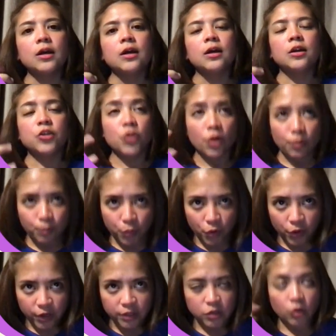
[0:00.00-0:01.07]
your
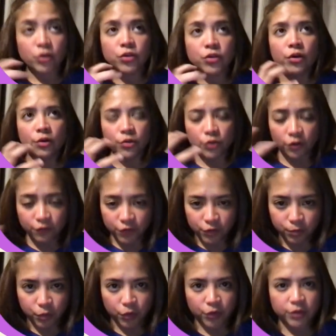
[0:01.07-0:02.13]
point or your
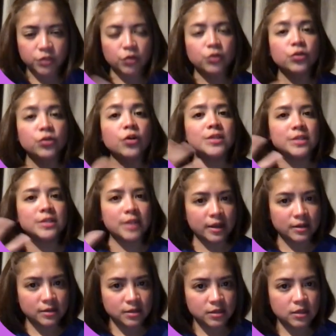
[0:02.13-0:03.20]
viewpoint or your
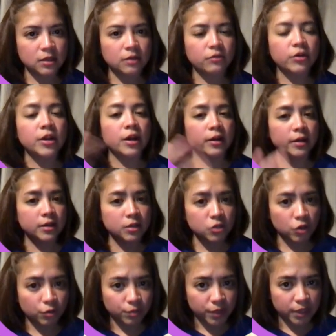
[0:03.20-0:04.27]
stance regarding the
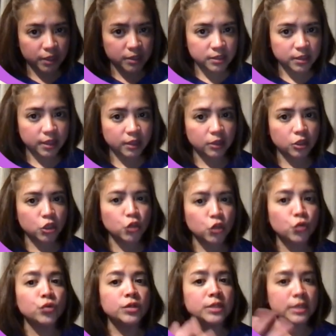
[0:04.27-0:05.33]
topic is that
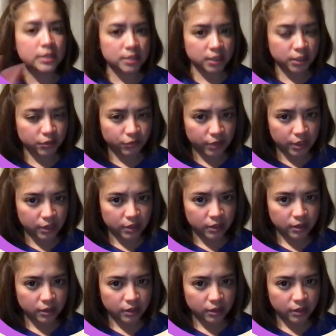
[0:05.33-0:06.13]
you disagree.